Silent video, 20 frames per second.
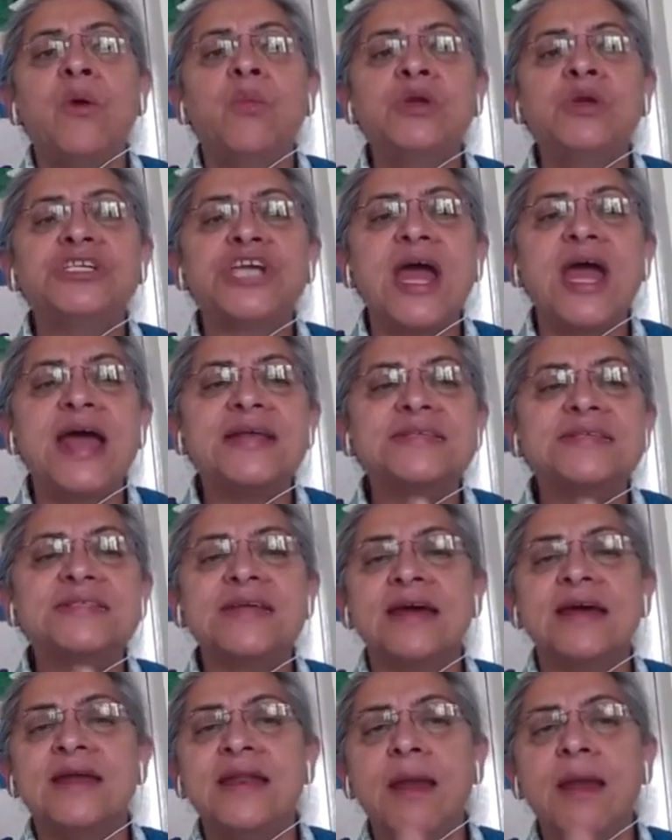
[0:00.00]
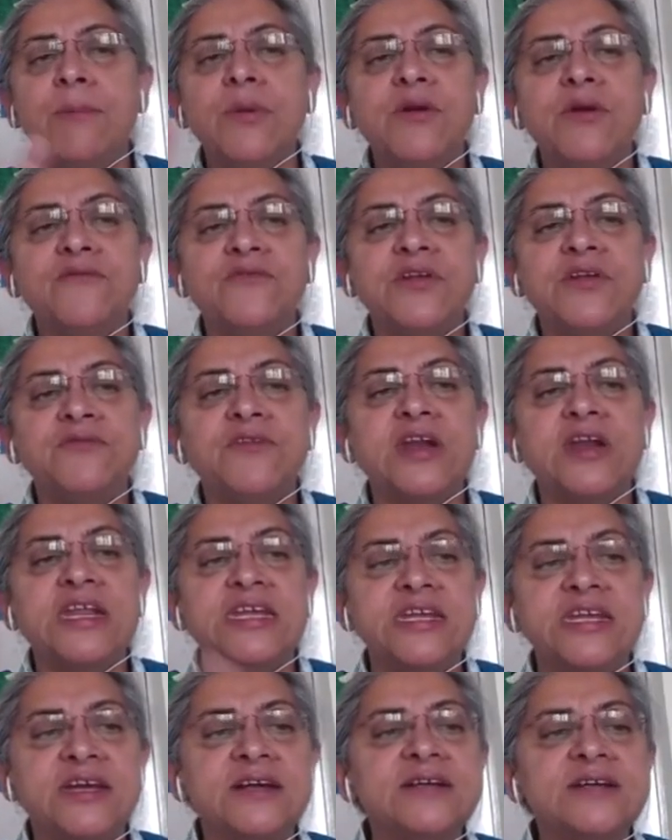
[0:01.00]
which has a number of different
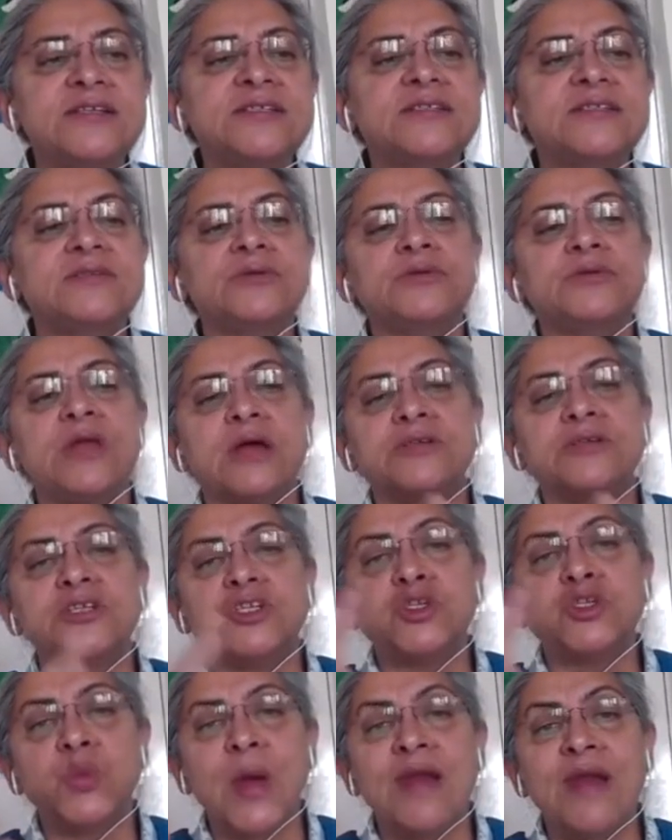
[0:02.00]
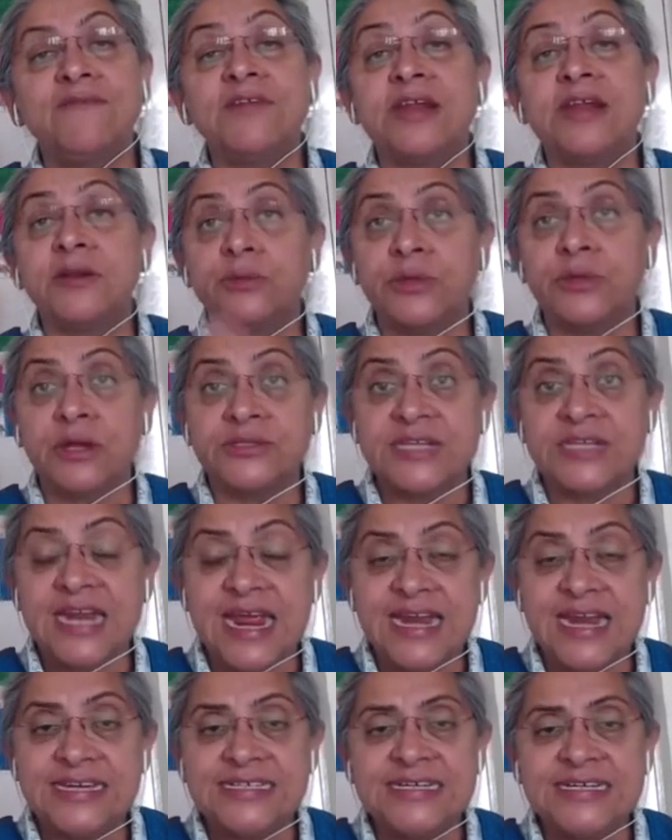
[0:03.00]
years, 2012 till
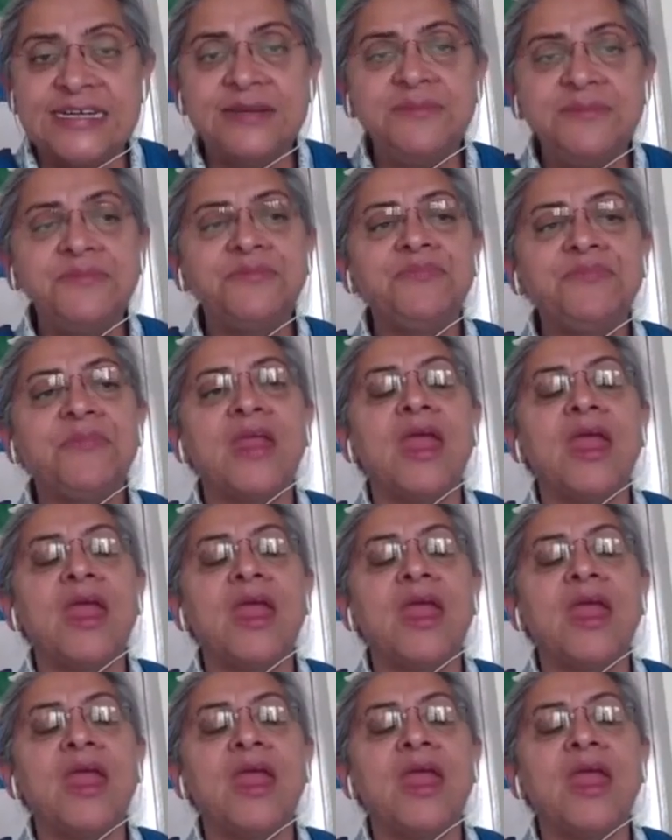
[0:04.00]
2018.